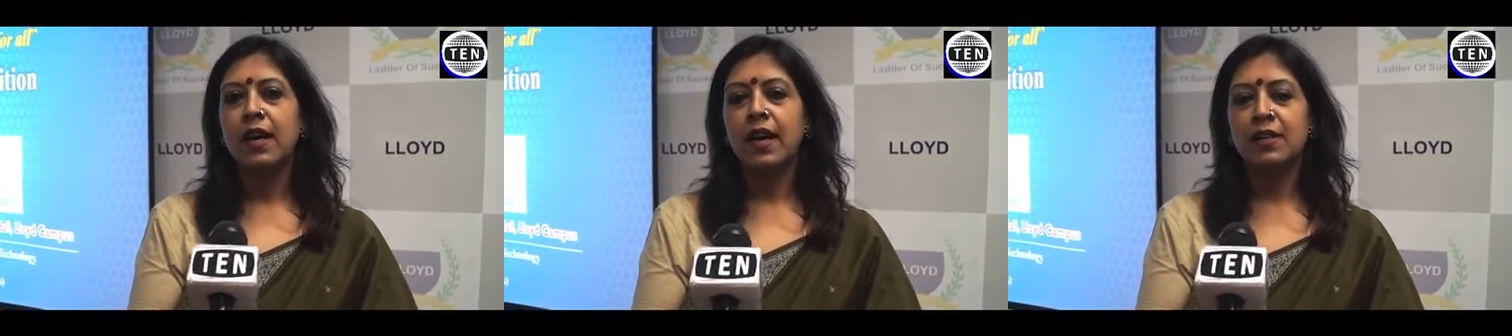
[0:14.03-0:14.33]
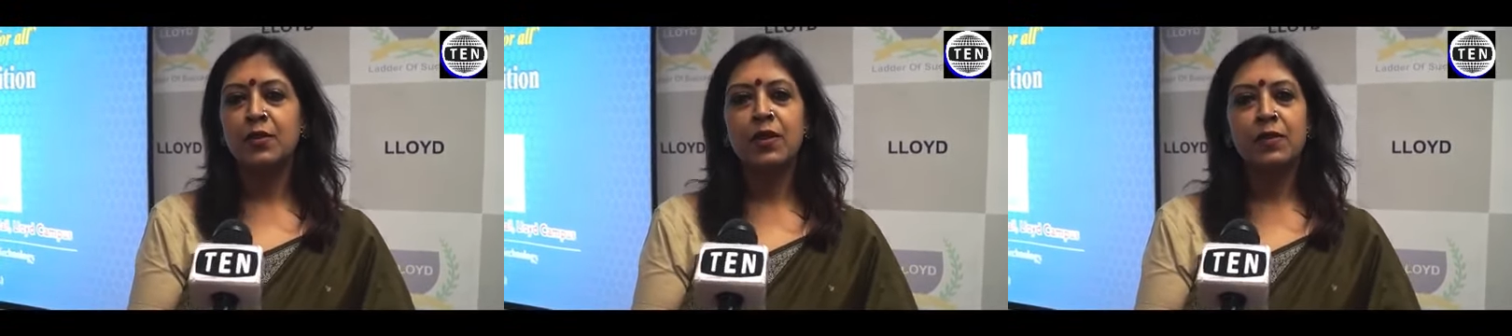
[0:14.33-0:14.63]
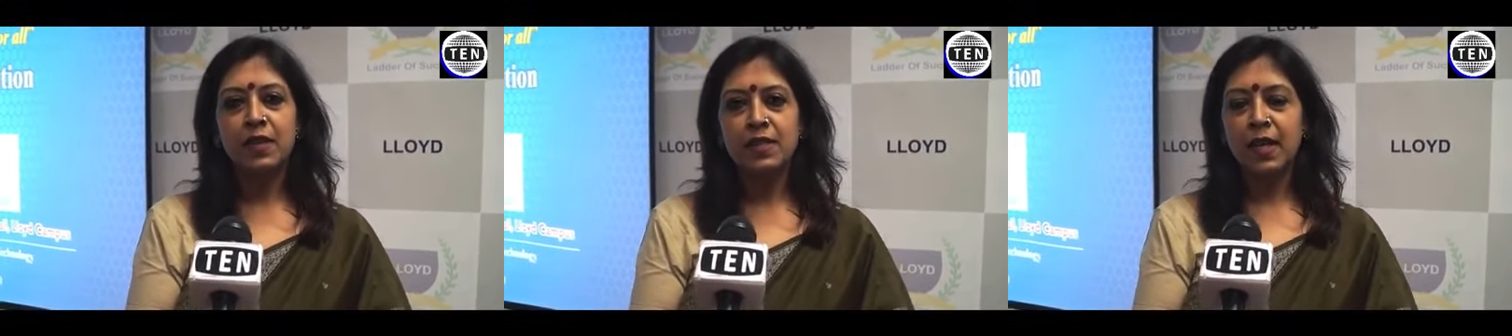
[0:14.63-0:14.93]
And today
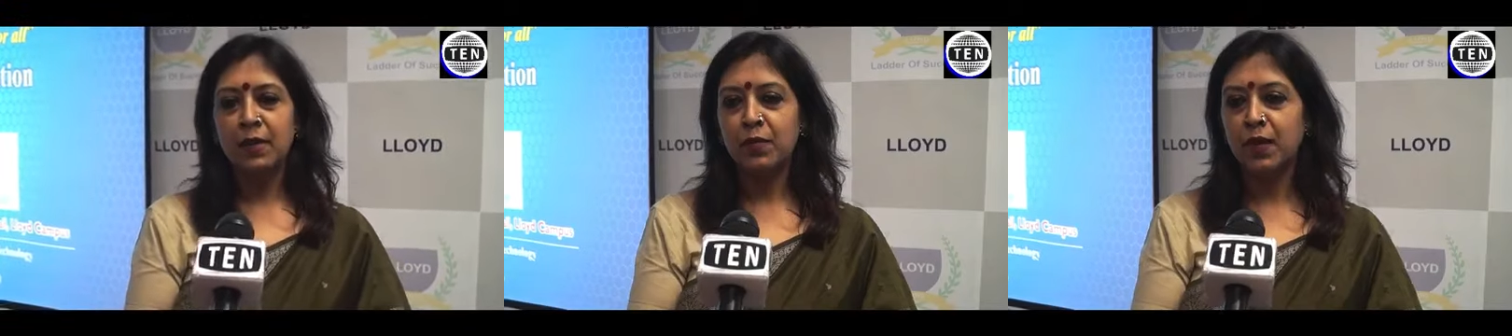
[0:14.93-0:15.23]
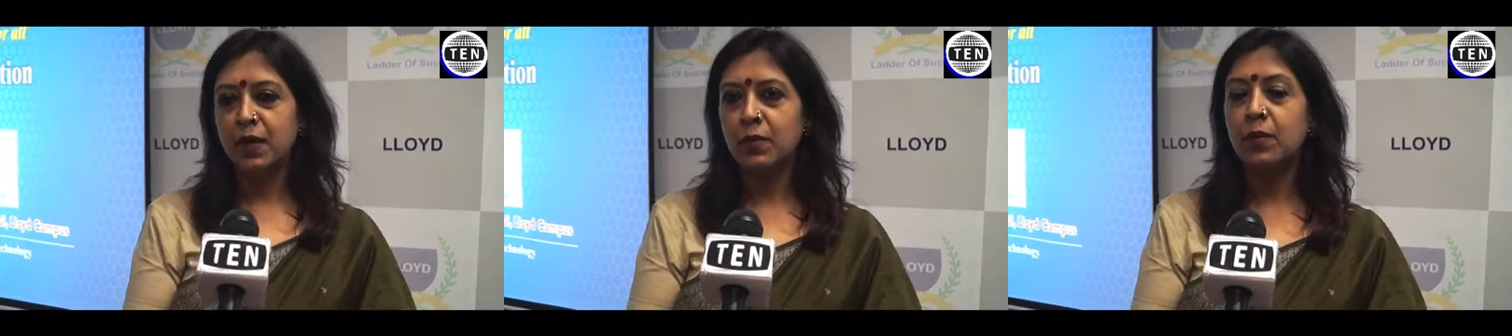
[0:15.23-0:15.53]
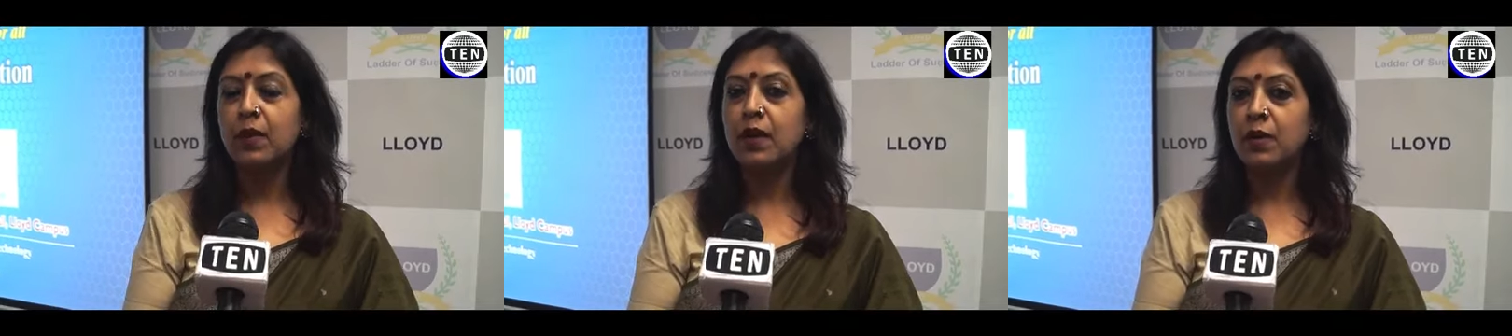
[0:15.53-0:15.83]
we are celebrating
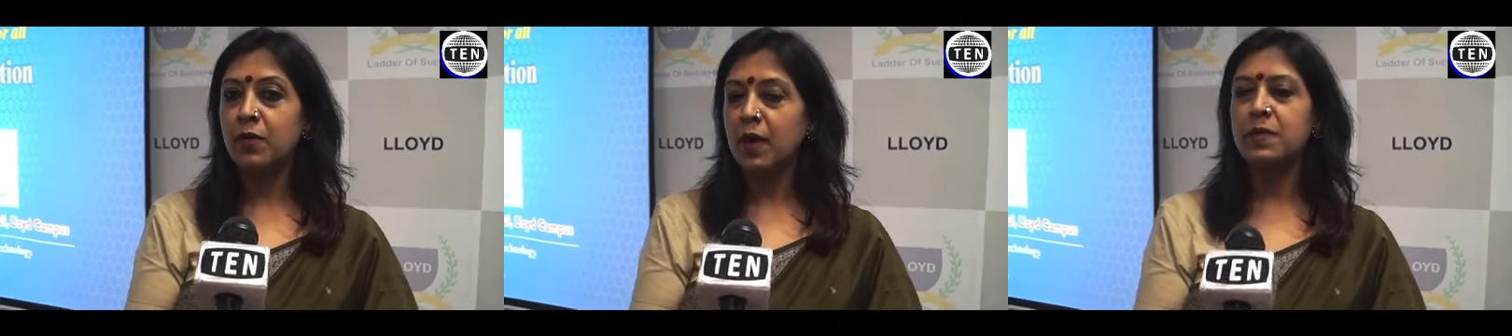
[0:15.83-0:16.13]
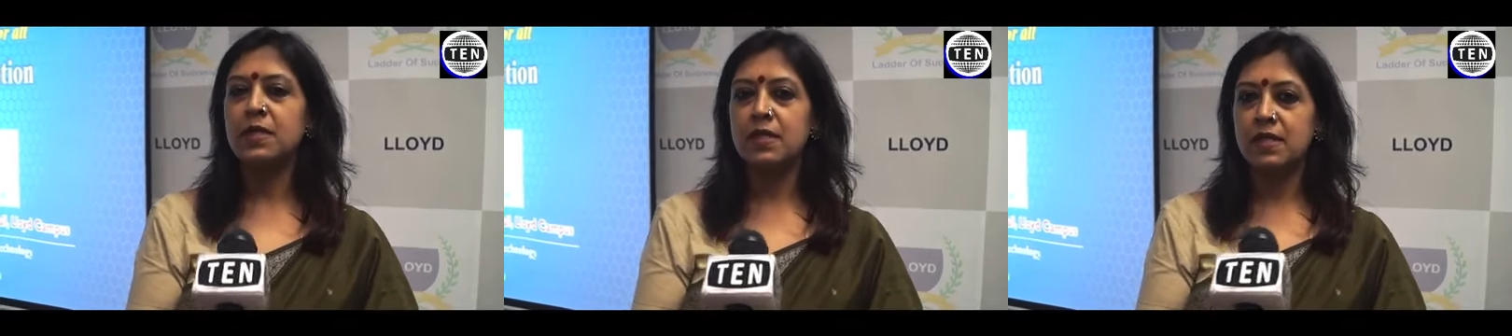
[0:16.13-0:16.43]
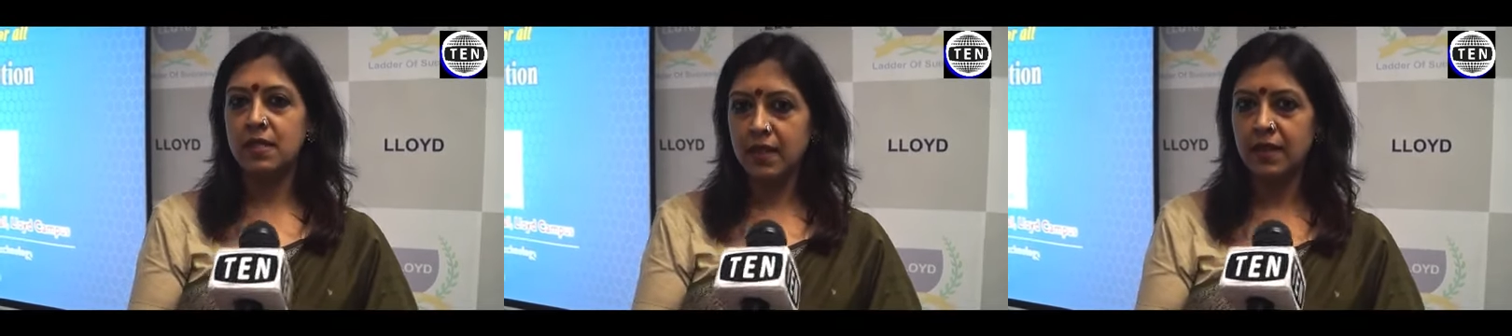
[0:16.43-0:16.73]
World
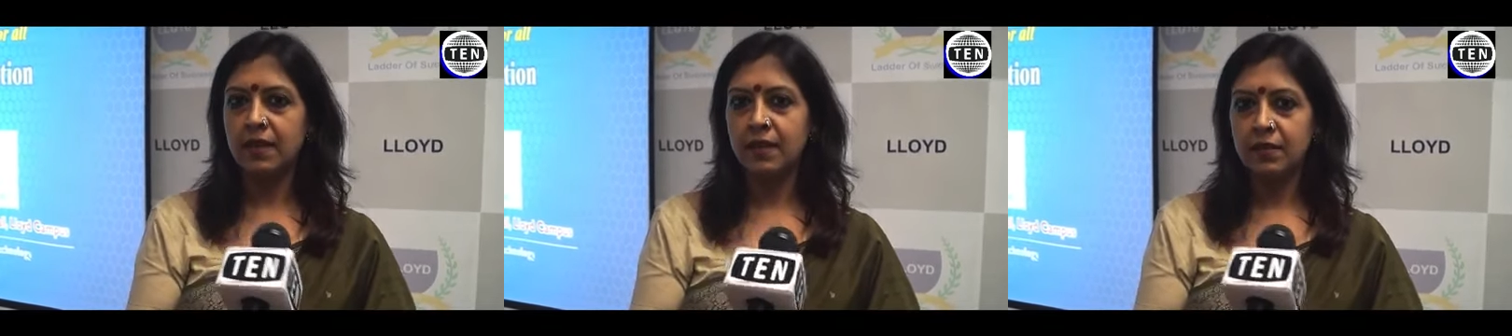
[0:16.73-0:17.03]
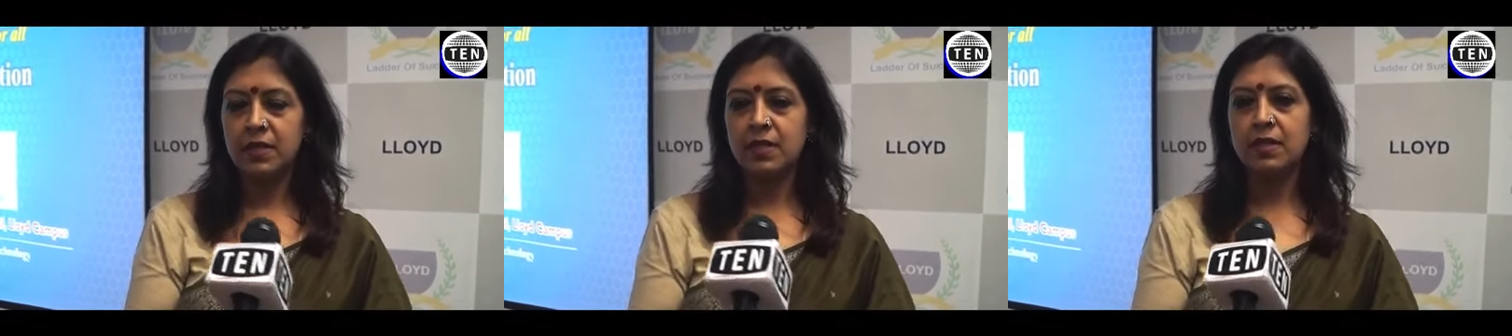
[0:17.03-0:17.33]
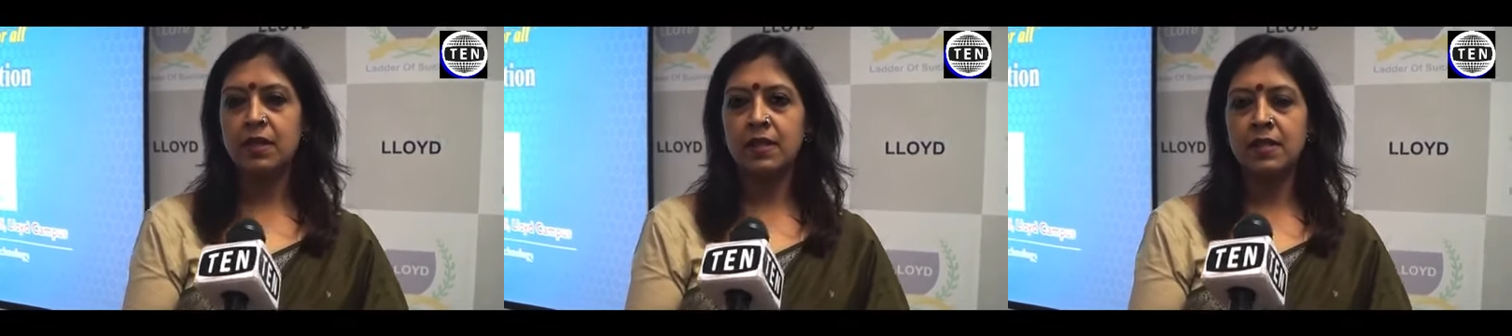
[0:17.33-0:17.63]
Pharmacist Day, which
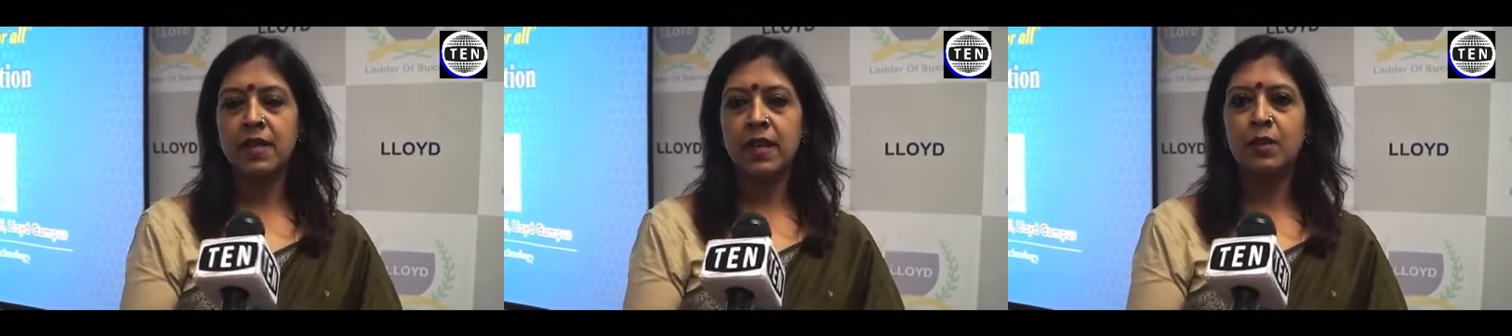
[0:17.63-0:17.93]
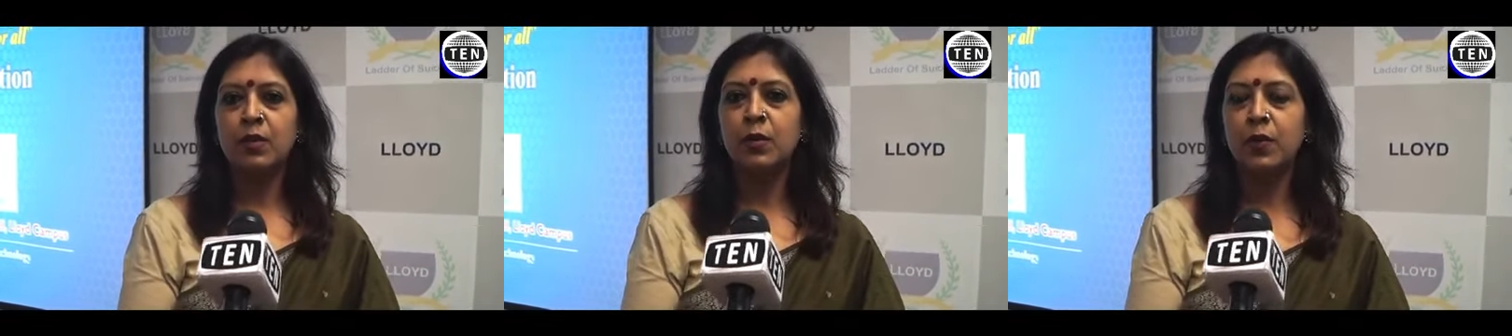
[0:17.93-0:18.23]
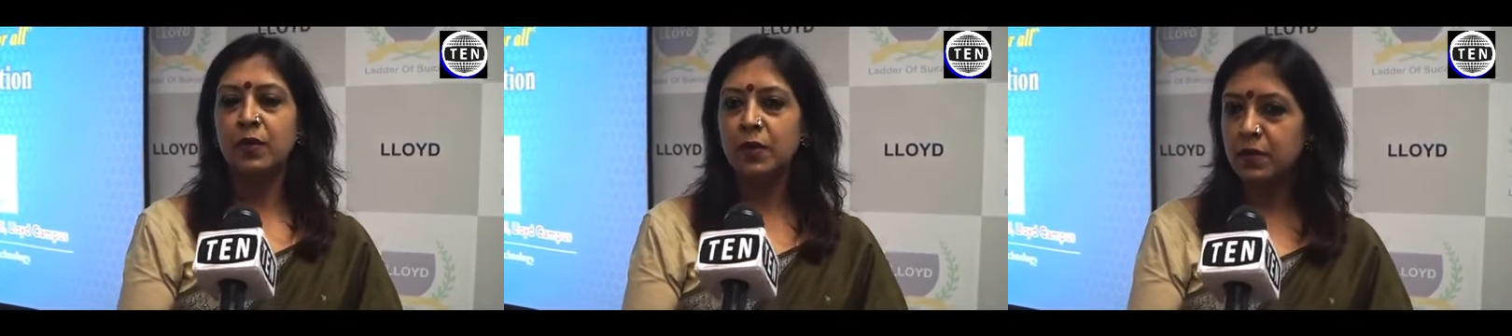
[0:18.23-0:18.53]
is held on
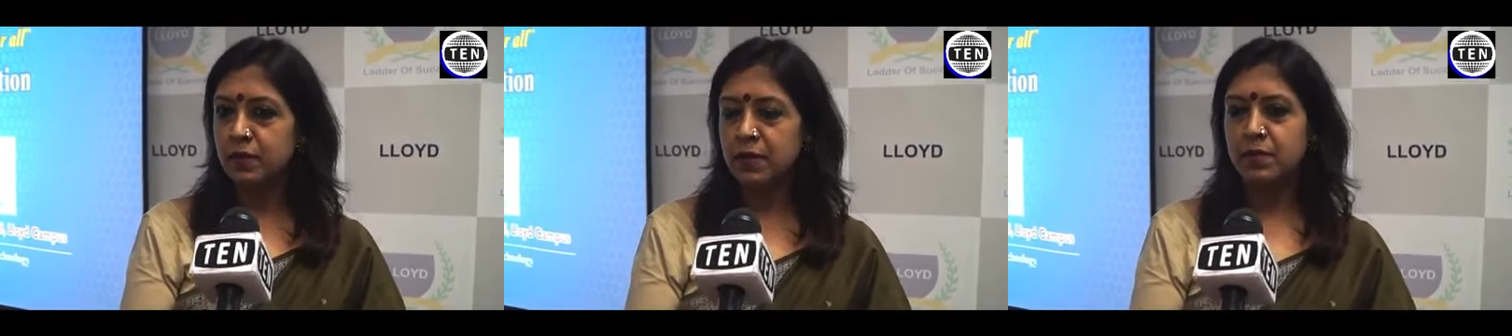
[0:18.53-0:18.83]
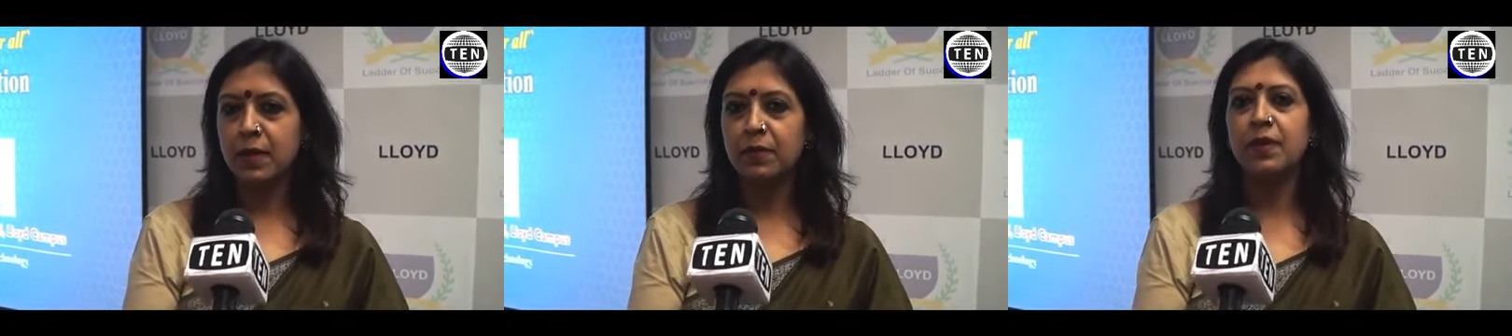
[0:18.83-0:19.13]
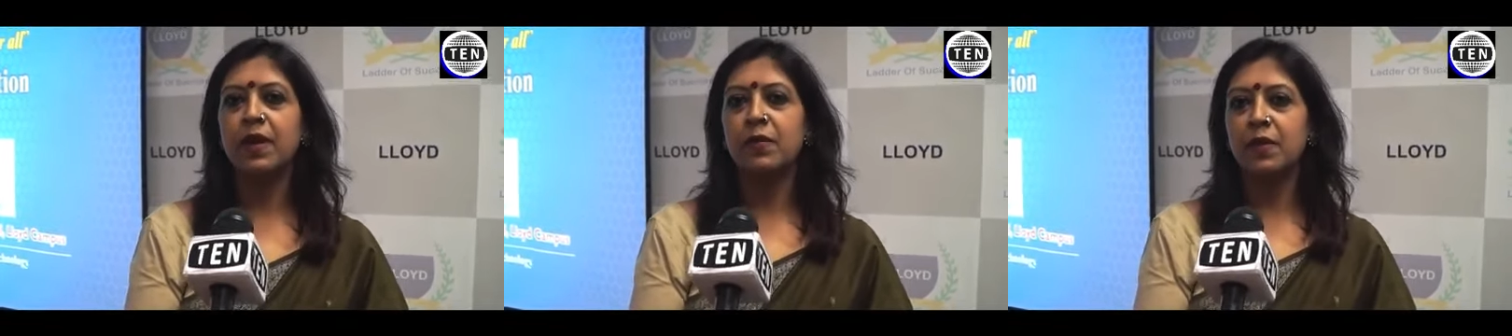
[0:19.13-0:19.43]
25th of September
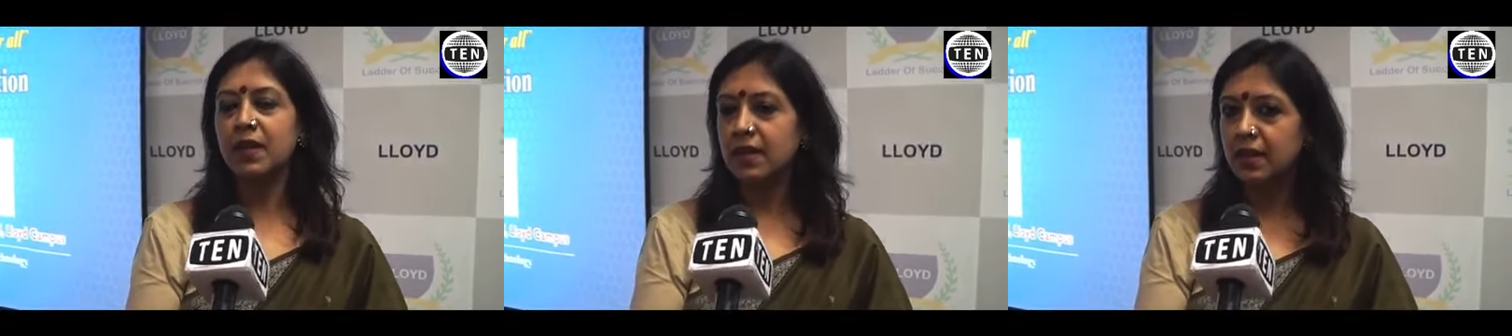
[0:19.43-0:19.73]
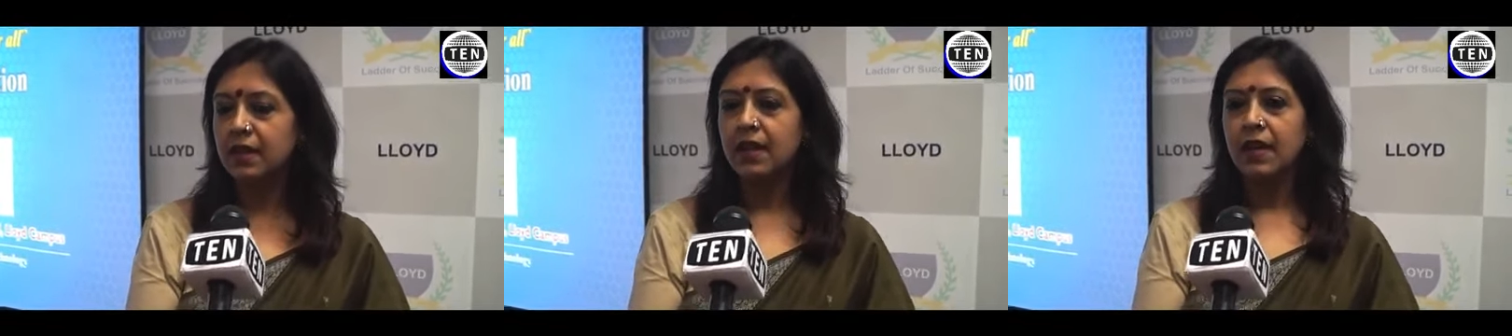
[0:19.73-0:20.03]
every year.